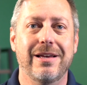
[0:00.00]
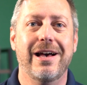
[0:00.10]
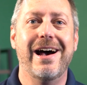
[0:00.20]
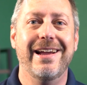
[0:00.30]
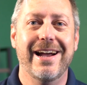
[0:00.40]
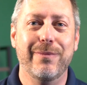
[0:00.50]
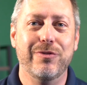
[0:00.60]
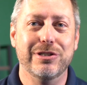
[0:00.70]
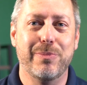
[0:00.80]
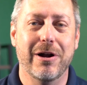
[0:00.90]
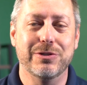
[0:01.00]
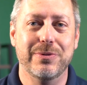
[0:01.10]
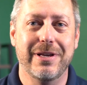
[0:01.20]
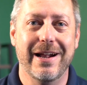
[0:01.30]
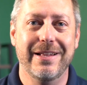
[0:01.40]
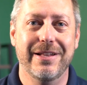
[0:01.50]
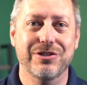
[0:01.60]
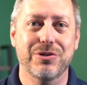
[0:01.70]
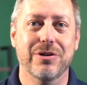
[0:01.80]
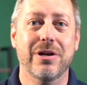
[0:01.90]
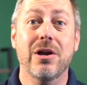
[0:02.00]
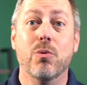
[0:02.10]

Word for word: Hi, I'm Phil Sparks with Guiding Digital.